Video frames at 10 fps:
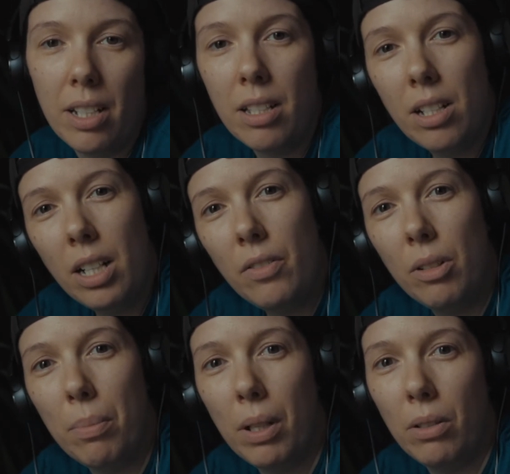It's not even
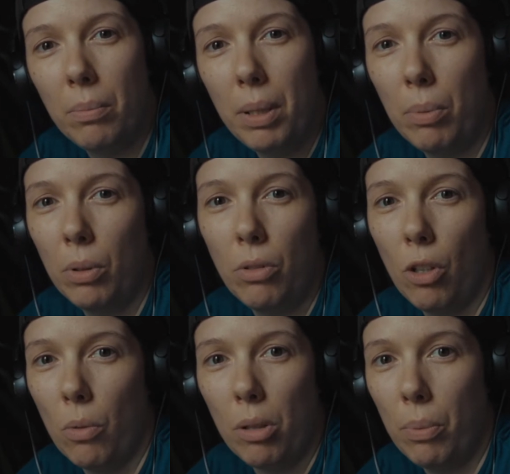about people who
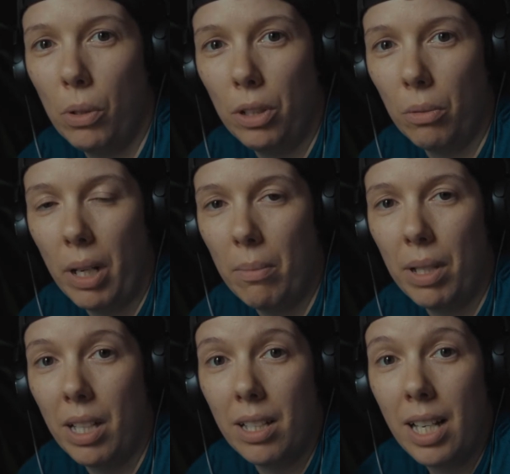don't want to pull their weight,
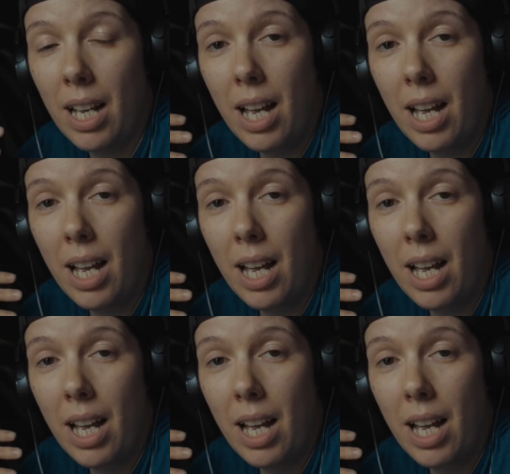because